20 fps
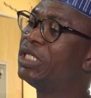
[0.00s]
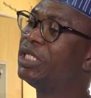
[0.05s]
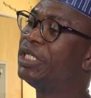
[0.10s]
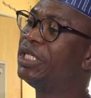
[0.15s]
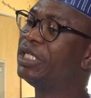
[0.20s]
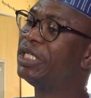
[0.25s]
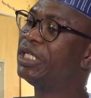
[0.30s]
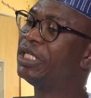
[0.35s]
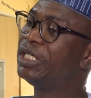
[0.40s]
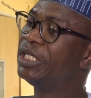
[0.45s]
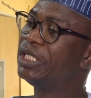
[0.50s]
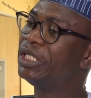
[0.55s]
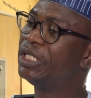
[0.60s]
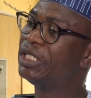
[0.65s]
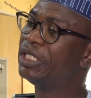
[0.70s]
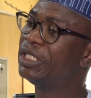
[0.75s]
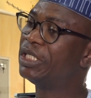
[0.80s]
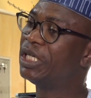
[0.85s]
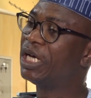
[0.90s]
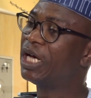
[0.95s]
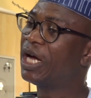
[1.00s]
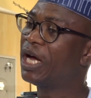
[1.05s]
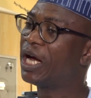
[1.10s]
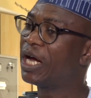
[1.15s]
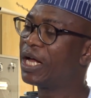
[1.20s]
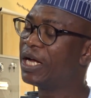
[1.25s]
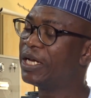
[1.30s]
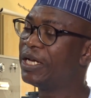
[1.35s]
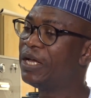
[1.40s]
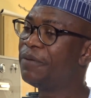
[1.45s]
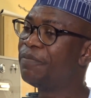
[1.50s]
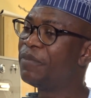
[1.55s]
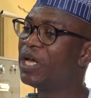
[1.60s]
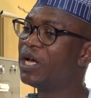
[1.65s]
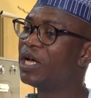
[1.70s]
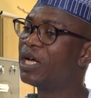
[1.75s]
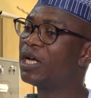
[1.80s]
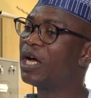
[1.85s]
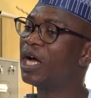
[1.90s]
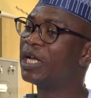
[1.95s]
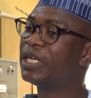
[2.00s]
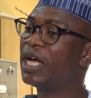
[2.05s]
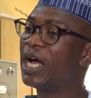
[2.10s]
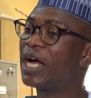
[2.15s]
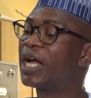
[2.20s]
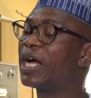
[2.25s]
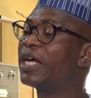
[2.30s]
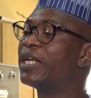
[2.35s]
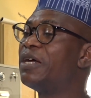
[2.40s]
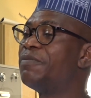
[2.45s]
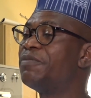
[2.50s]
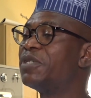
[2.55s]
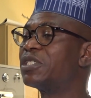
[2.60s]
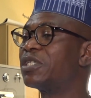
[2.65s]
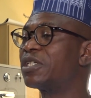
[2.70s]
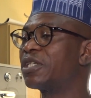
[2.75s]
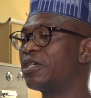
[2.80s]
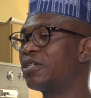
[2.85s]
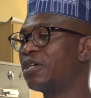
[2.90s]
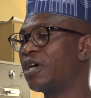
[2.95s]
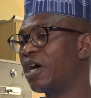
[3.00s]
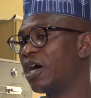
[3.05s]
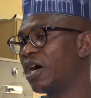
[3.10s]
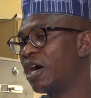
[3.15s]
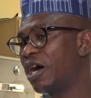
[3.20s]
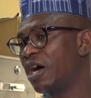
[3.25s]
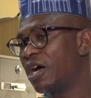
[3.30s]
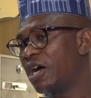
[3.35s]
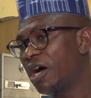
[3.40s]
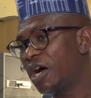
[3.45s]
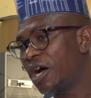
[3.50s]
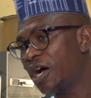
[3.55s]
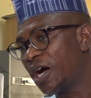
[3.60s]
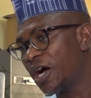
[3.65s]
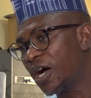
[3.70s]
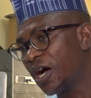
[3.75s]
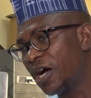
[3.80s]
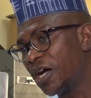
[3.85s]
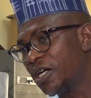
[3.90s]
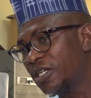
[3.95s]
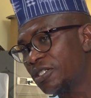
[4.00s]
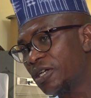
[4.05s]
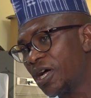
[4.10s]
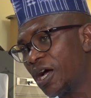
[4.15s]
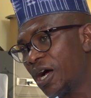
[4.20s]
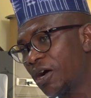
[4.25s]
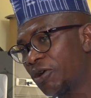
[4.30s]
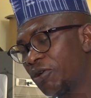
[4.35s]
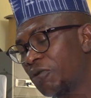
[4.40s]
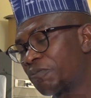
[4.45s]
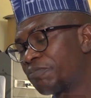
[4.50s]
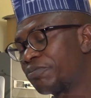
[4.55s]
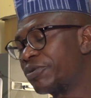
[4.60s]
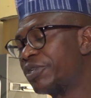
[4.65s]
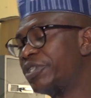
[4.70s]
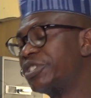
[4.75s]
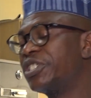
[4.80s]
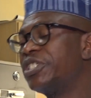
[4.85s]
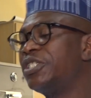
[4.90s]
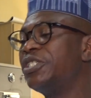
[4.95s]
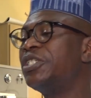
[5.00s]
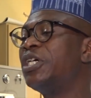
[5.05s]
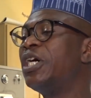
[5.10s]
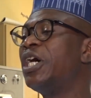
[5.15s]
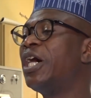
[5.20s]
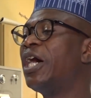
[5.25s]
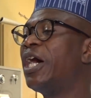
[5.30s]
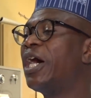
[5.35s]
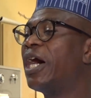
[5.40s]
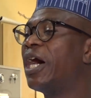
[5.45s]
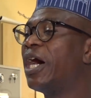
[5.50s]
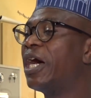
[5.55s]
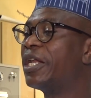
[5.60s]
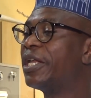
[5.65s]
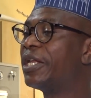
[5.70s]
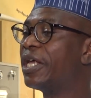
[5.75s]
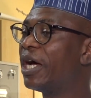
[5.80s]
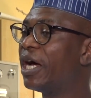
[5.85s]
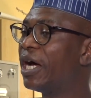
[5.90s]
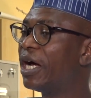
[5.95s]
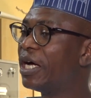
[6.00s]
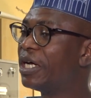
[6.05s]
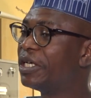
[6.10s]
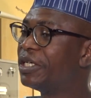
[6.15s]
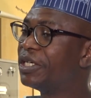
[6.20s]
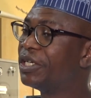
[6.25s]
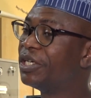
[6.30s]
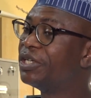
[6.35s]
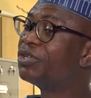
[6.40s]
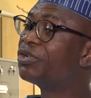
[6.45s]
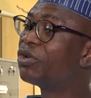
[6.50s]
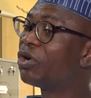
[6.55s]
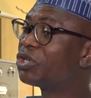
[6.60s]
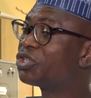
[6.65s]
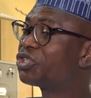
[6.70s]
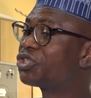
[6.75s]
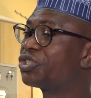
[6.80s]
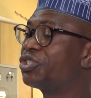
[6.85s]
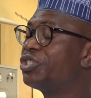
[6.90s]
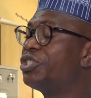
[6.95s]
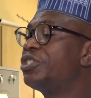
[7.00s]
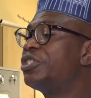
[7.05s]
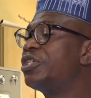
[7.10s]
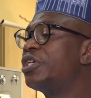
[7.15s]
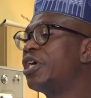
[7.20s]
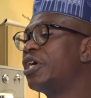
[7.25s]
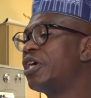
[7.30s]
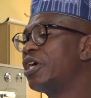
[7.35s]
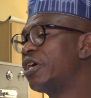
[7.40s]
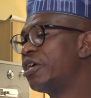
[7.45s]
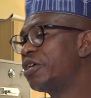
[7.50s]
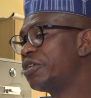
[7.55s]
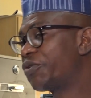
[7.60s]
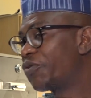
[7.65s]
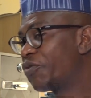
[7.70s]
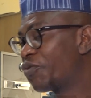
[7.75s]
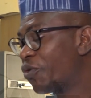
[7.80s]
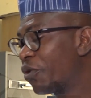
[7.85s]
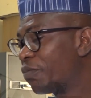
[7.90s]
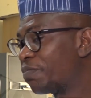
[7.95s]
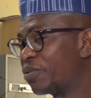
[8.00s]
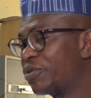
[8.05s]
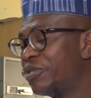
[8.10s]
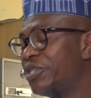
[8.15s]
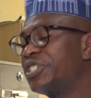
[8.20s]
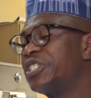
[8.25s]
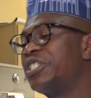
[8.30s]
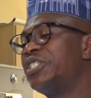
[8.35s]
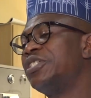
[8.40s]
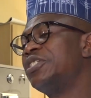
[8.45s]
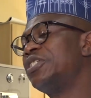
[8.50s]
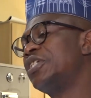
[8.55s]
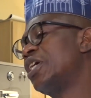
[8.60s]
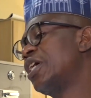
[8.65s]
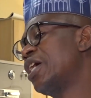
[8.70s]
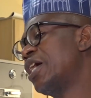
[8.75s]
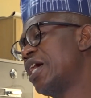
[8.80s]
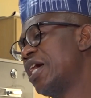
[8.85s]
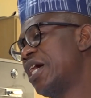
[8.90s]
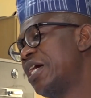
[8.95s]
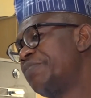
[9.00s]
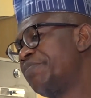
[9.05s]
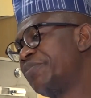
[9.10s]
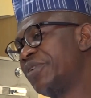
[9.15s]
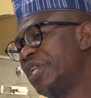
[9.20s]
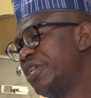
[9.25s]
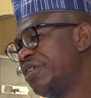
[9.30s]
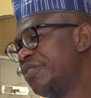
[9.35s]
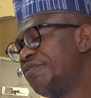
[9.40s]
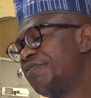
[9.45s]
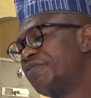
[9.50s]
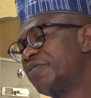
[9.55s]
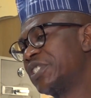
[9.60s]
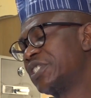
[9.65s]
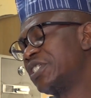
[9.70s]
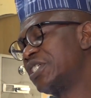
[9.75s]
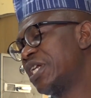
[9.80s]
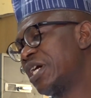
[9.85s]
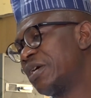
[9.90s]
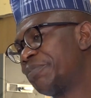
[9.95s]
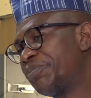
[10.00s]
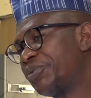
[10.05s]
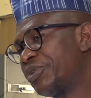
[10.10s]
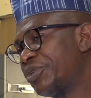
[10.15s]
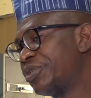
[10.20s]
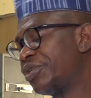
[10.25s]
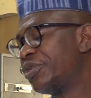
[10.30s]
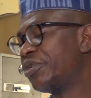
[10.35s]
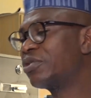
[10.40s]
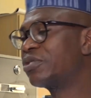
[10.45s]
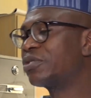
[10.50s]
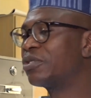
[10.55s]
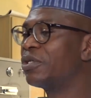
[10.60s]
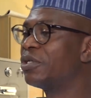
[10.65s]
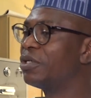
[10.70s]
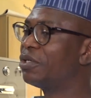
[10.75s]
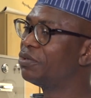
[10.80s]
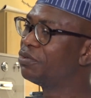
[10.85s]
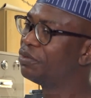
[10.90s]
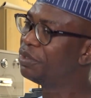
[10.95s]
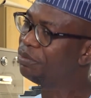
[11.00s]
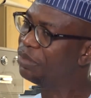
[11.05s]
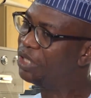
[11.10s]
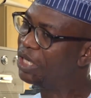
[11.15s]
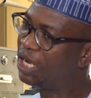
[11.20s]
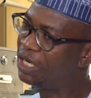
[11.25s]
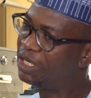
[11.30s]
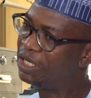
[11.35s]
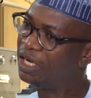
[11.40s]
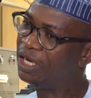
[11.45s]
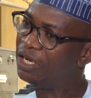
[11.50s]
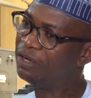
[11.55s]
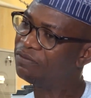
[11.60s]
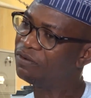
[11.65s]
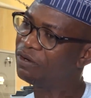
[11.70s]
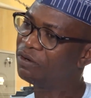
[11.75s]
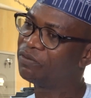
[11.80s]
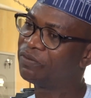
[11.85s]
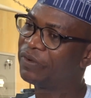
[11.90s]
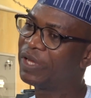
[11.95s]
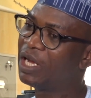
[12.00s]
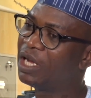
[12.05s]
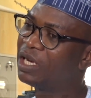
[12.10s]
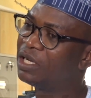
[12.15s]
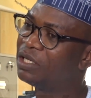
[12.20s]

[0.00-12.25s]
the academics are cooperating, and the industry cooperating, I believe within that period we'll be at the level of where